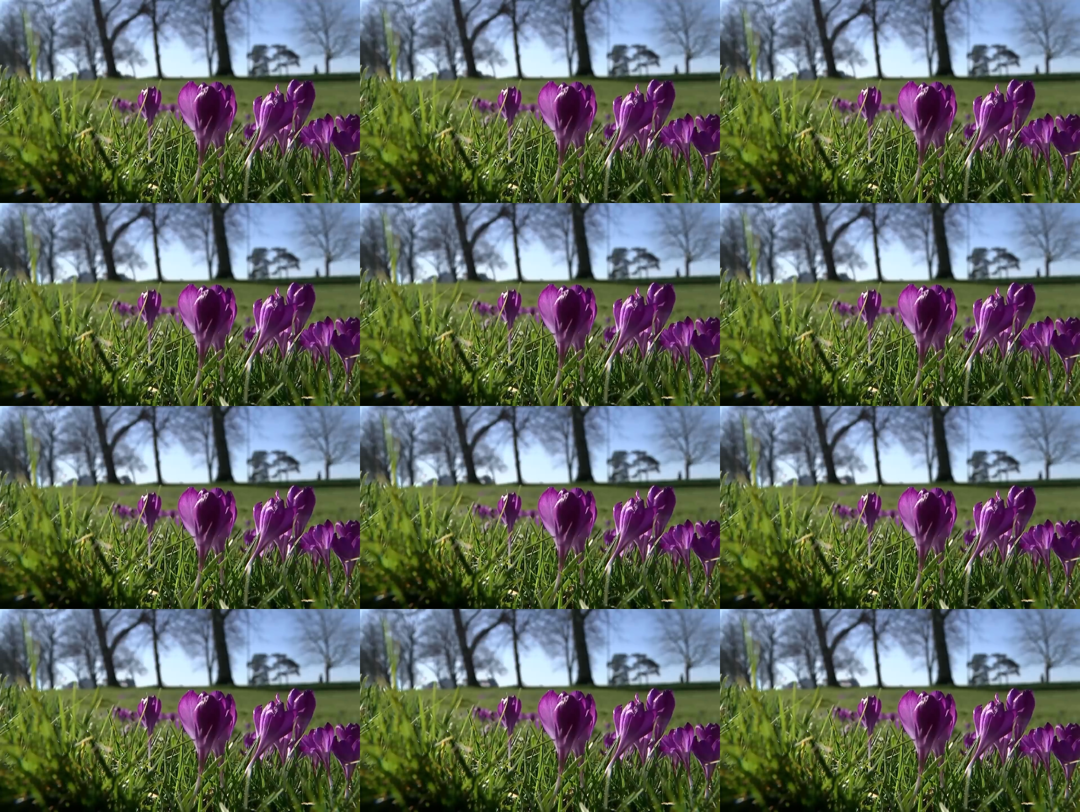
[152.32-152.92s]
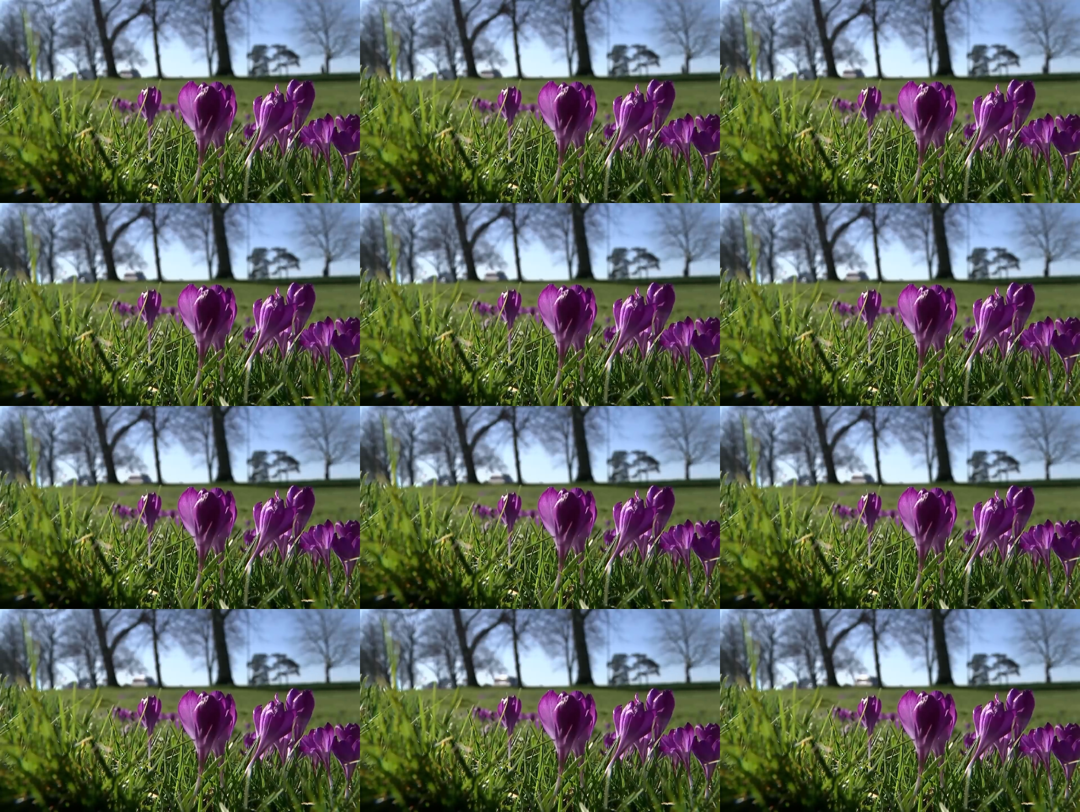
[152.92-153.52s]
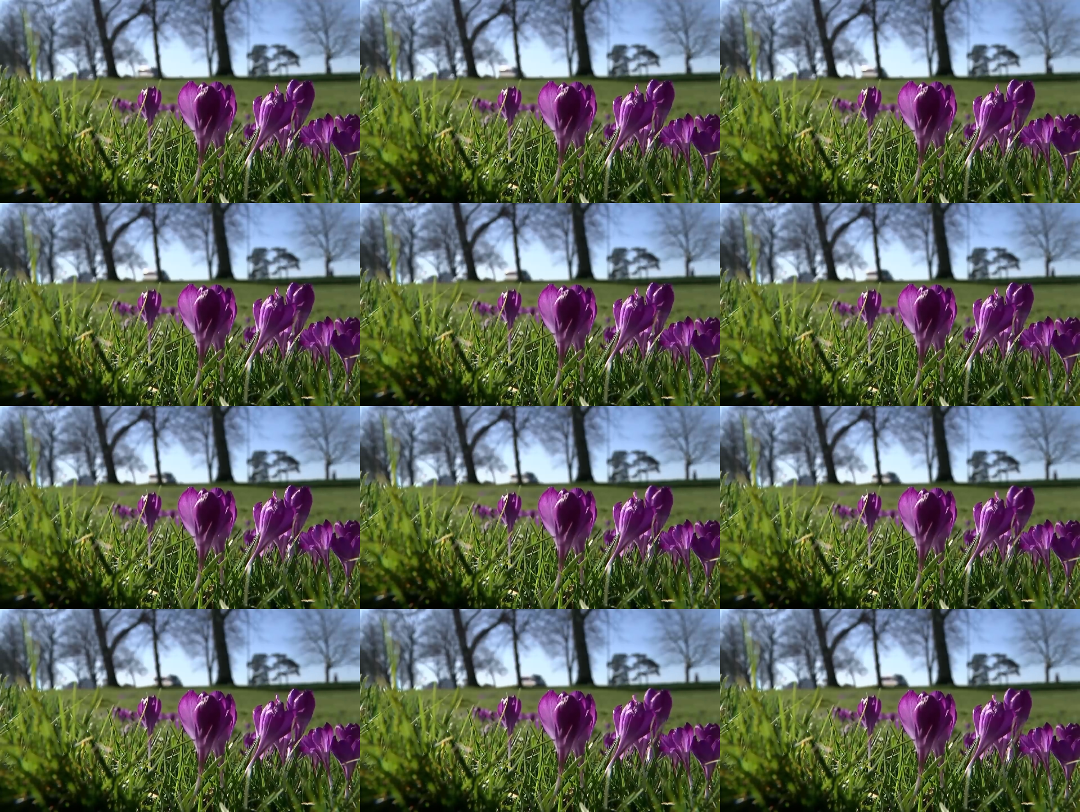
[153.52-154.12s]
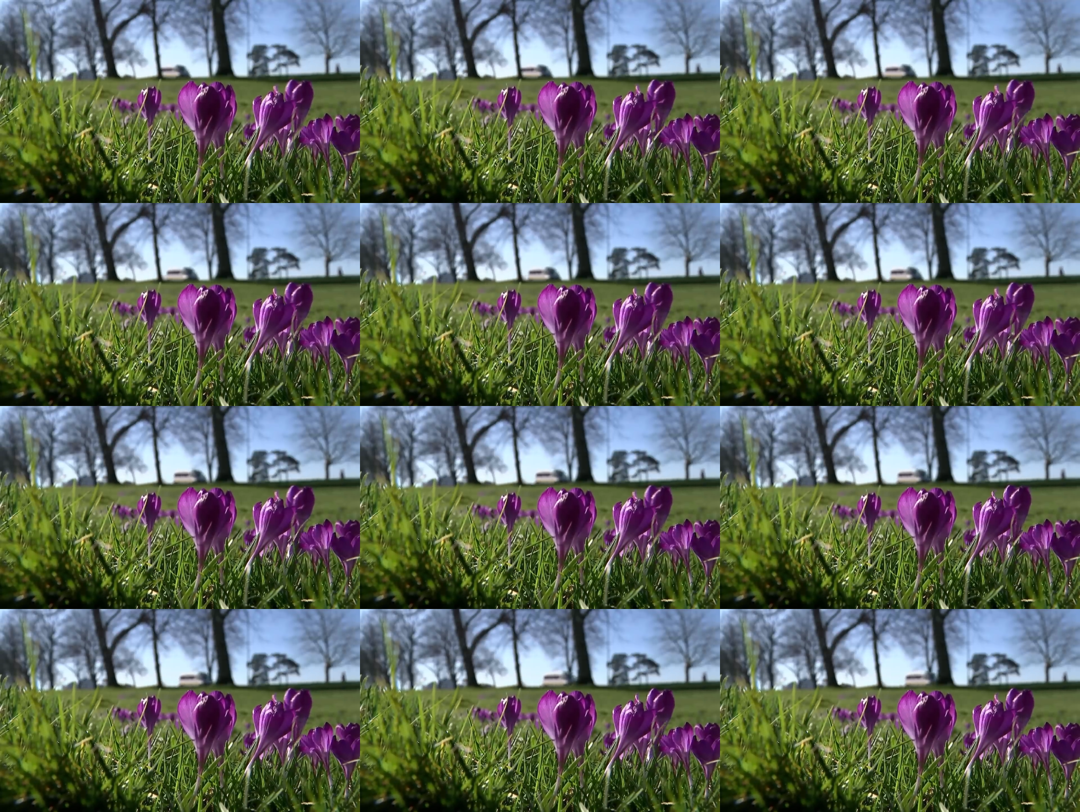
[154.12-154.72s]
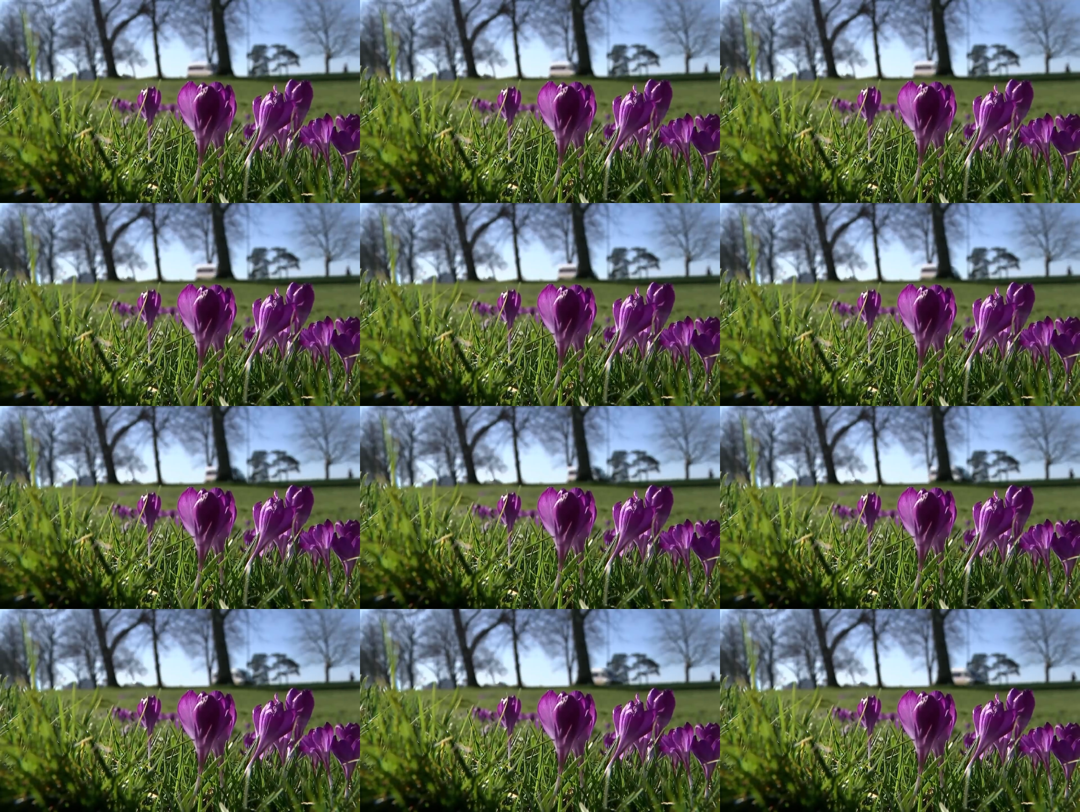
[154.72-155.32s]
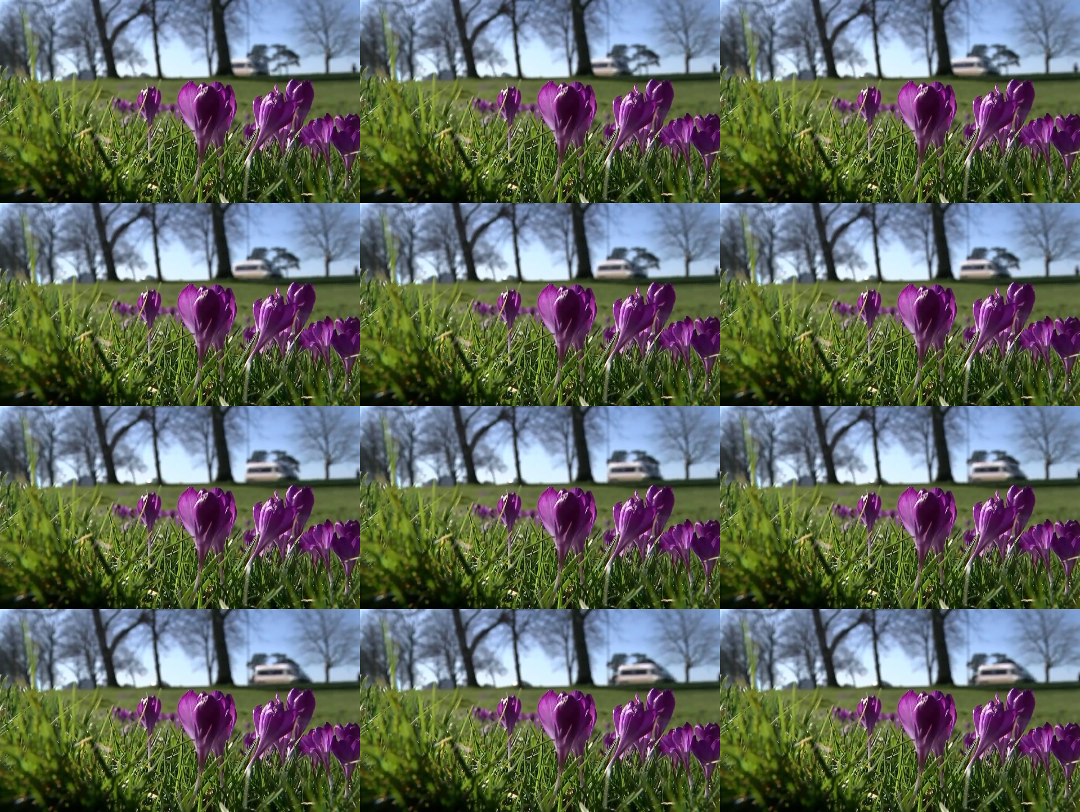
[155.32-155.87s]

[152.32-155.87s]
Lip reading: Nobody's mouth can be seen.